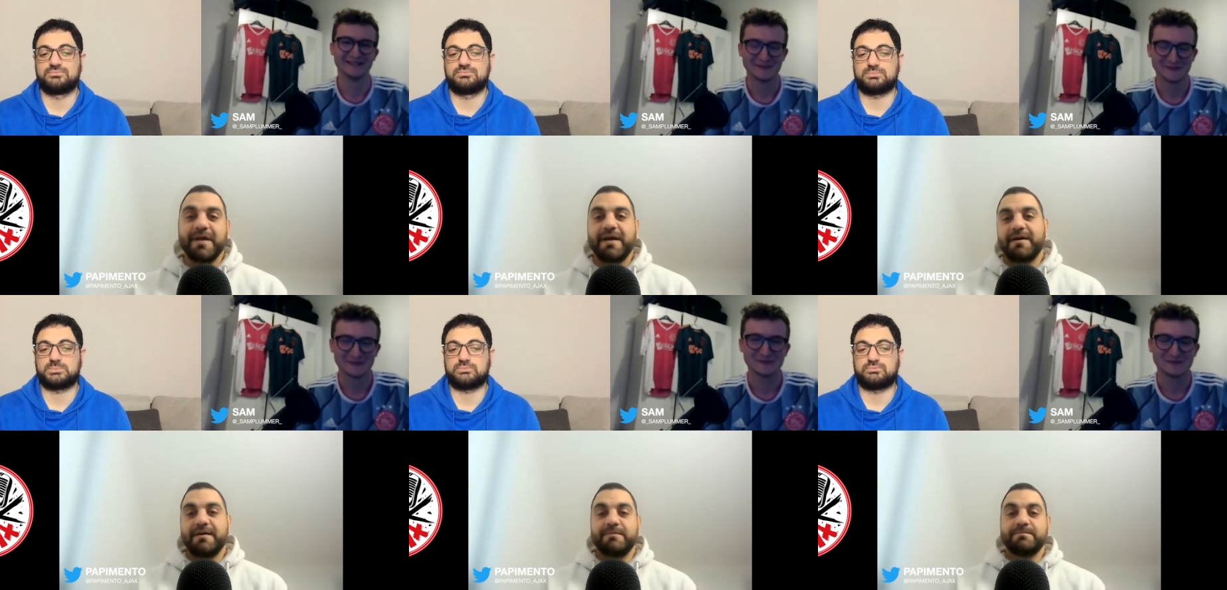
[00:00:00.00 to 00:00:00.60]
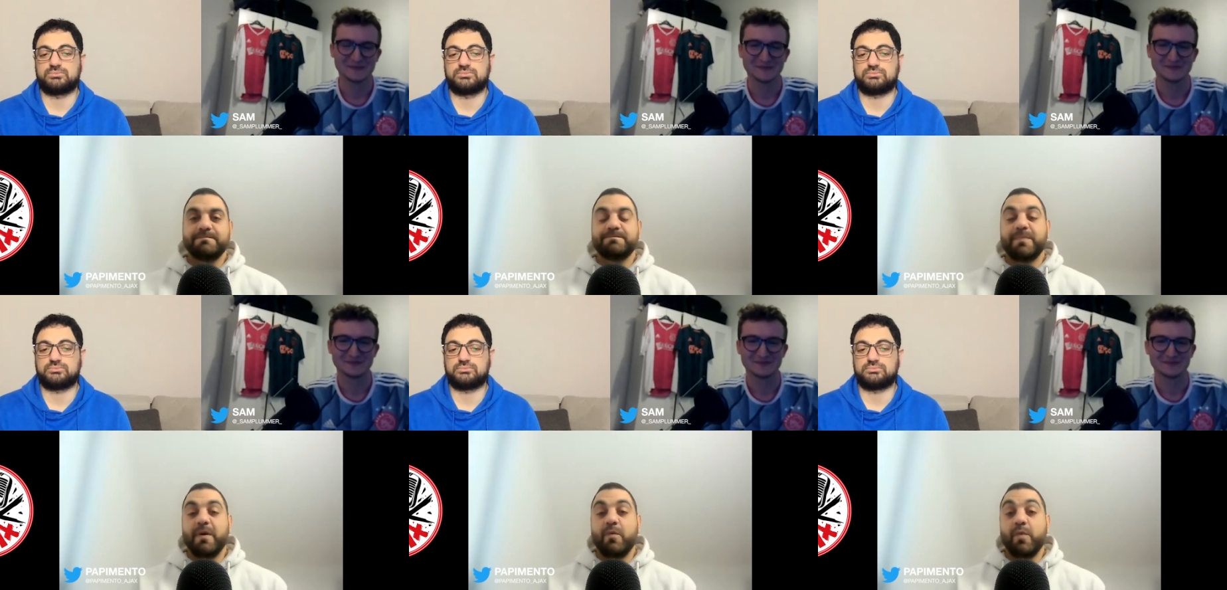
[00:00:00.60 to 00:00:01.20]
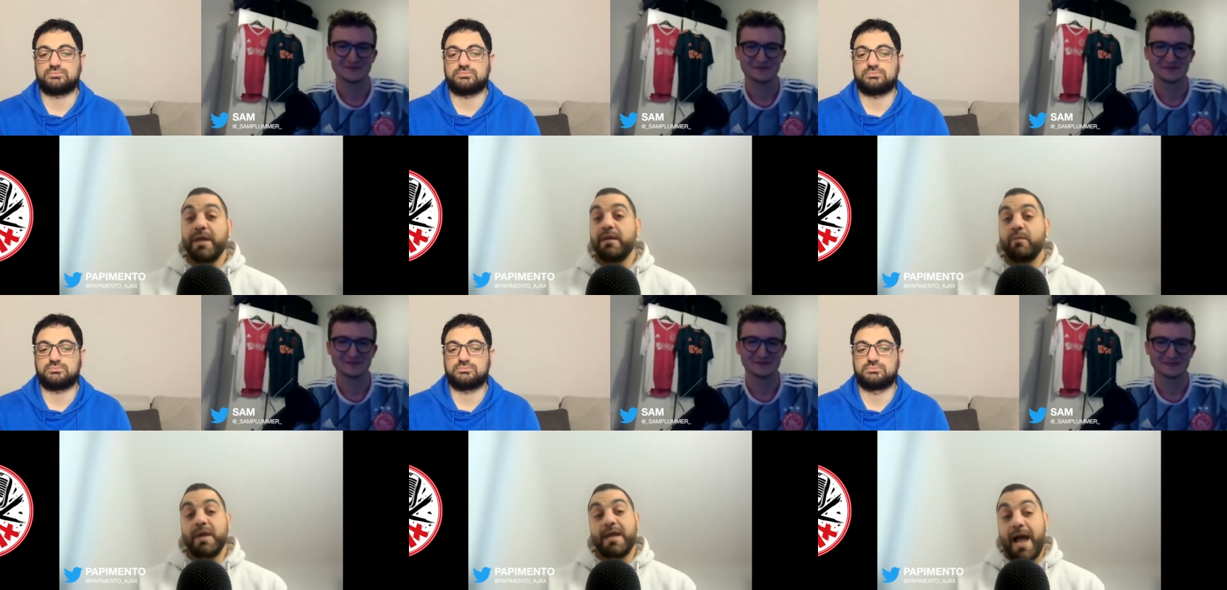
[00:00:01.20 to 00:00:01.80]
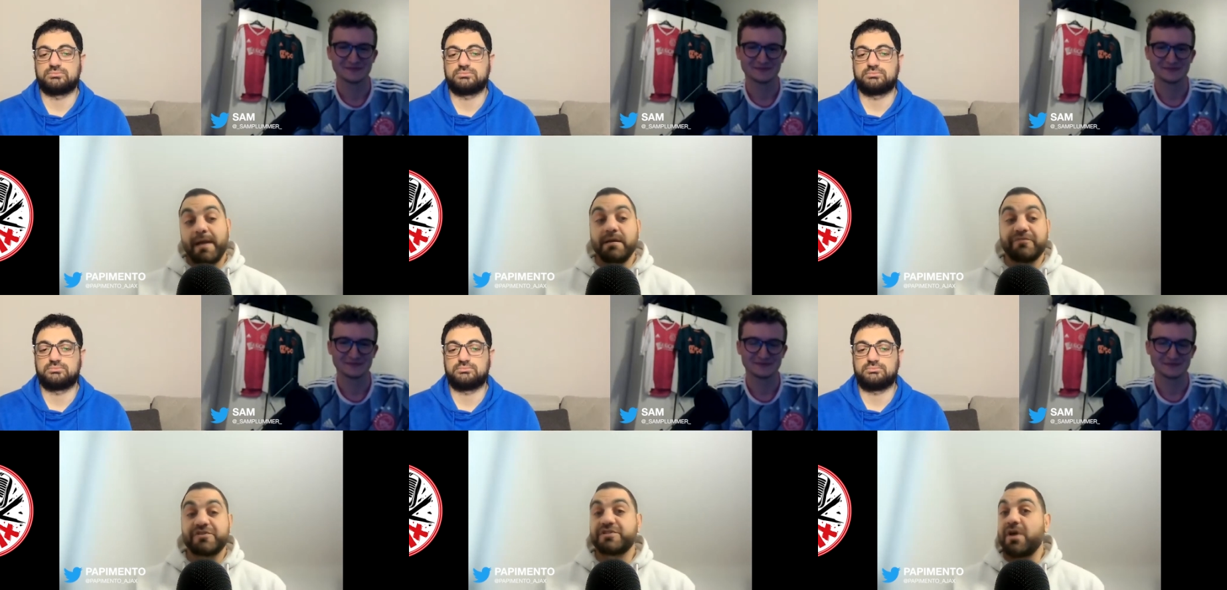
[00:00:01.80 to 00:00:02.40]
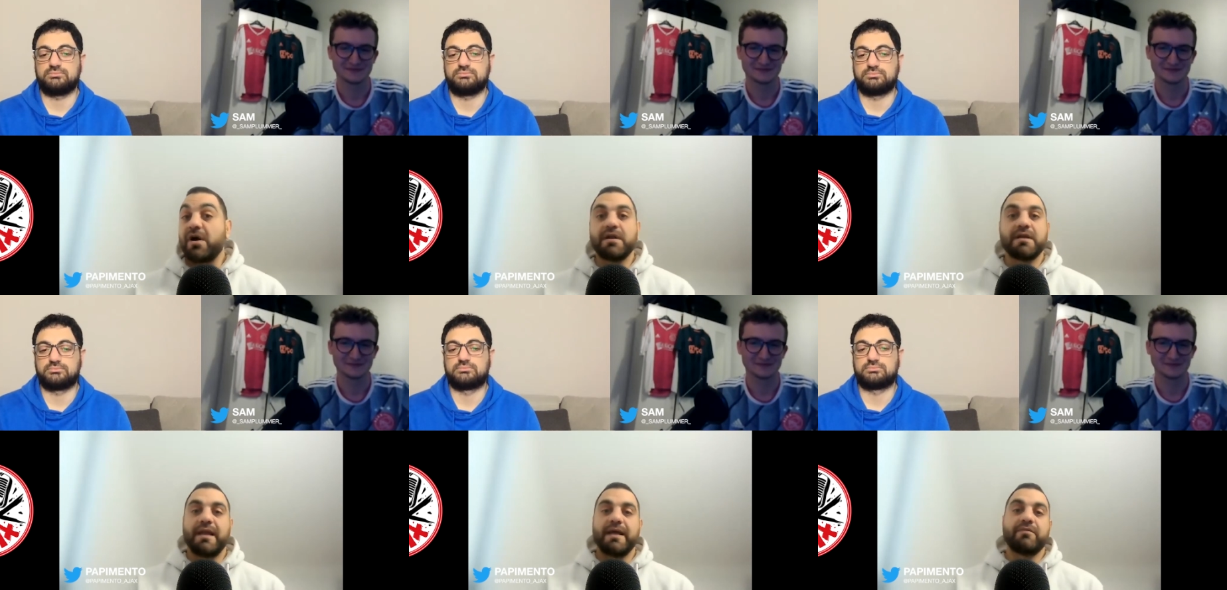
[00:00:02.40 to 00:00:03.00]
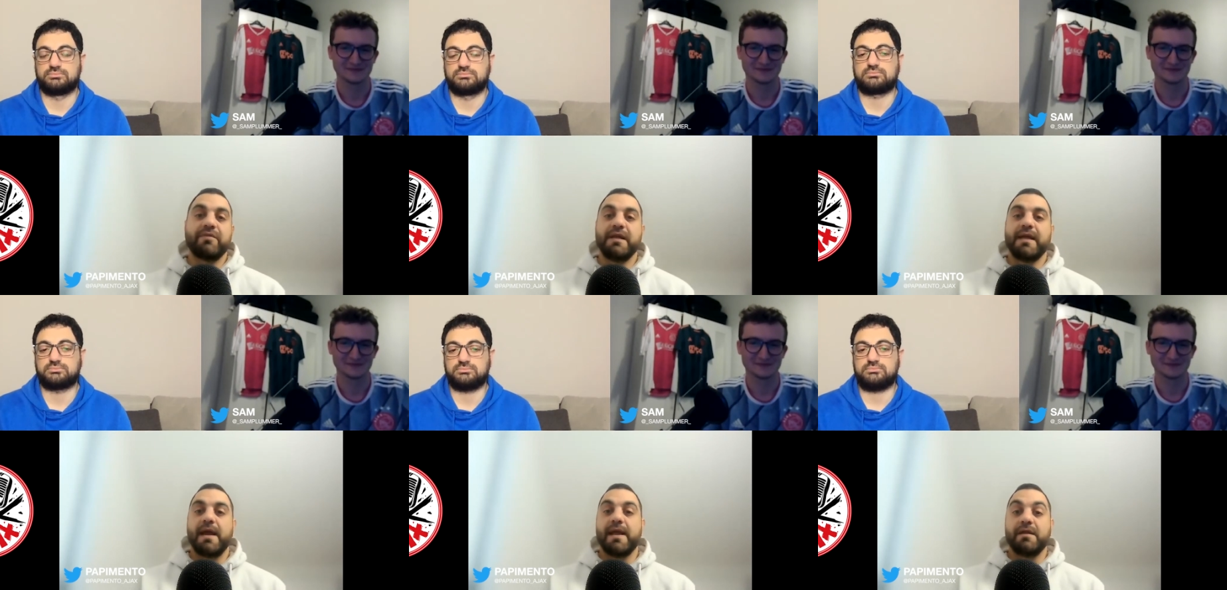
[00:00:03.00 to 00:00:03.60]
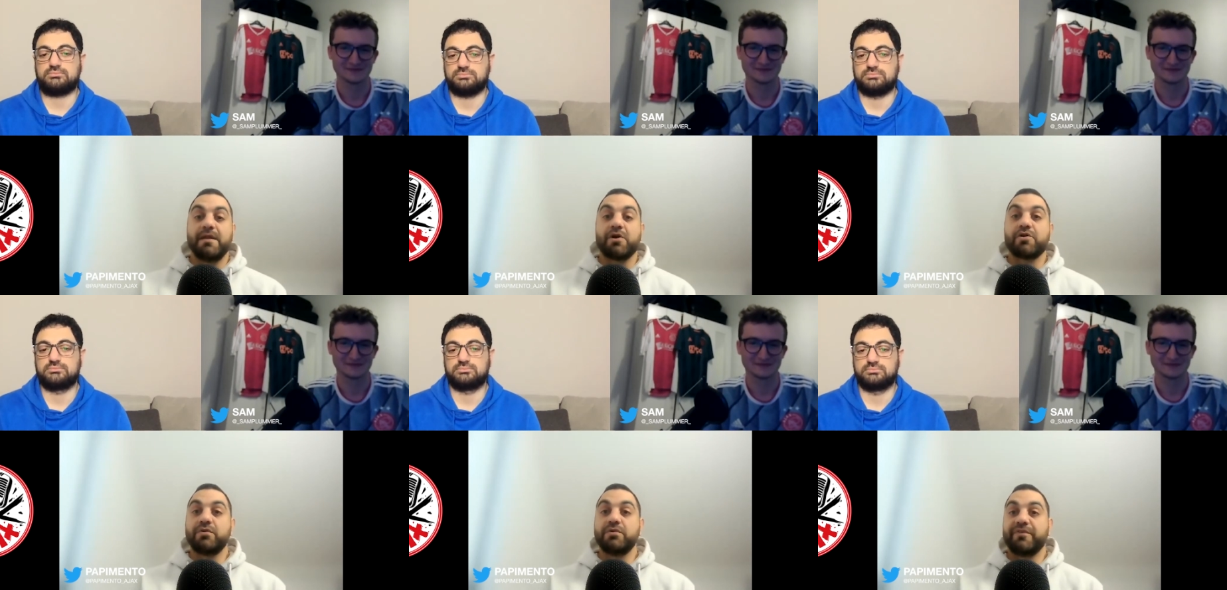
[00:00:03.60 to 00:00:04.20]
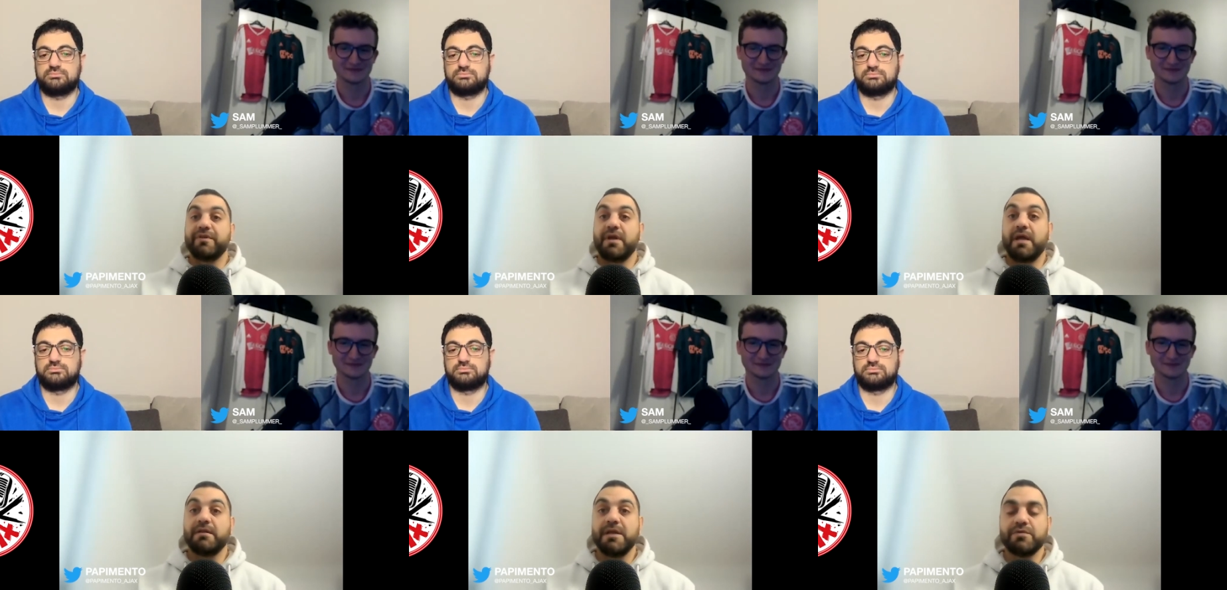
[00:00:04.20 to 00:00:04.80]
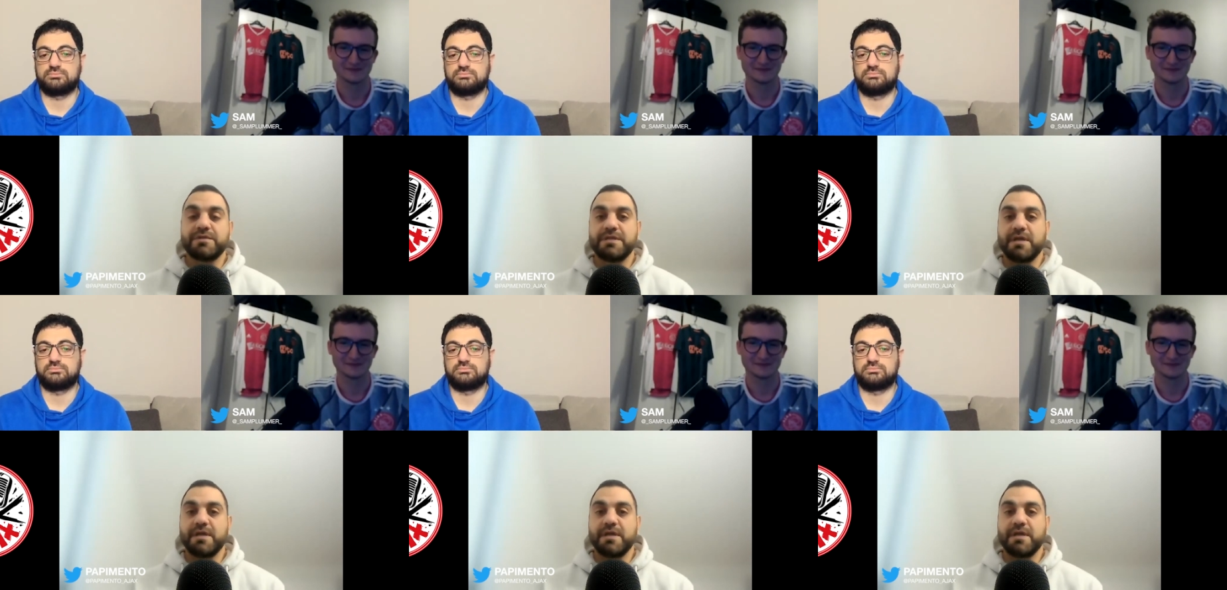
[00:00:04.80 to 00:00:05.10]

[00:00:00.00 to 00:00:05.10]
Speaker 1: Um, we we kind of started like really getting in our groove in in the new